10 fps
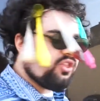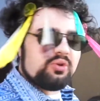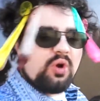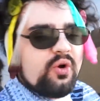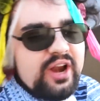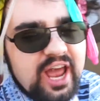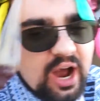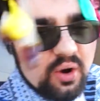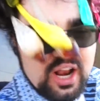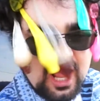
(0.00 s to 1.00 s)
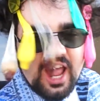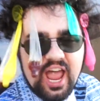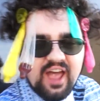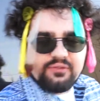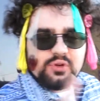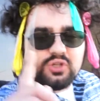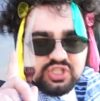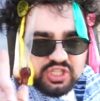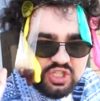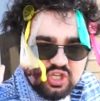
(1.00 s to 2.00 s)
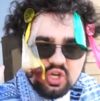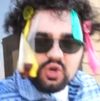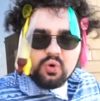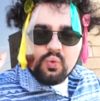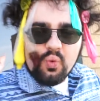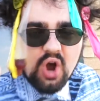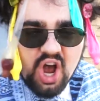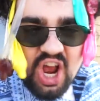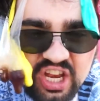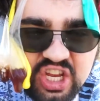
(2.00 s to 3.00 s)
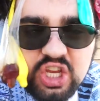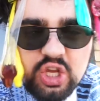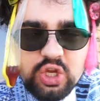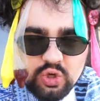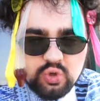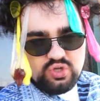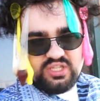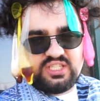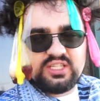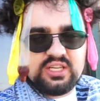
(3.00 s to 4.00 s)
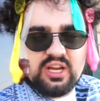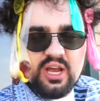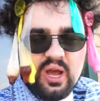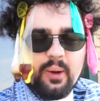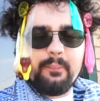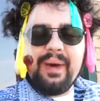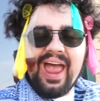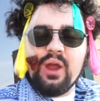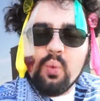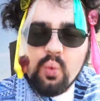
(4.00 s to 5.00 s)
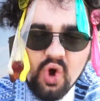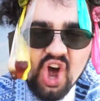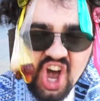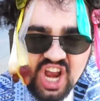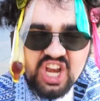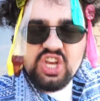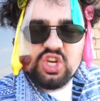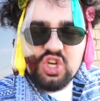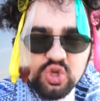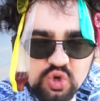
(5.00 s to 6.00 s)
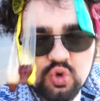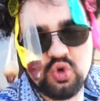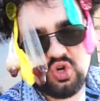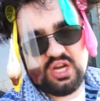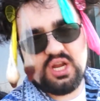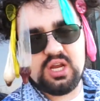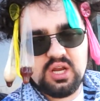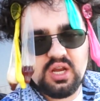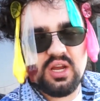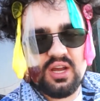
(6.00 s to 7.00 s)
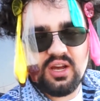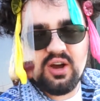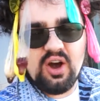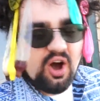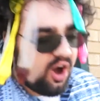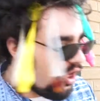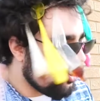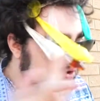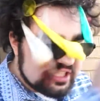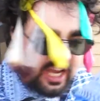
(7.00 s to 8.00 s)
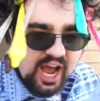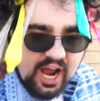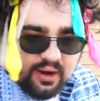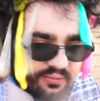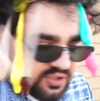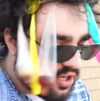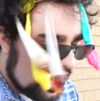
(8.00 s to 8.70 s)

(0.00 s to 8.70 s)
thrown out after just one use by one dude. All those condoms are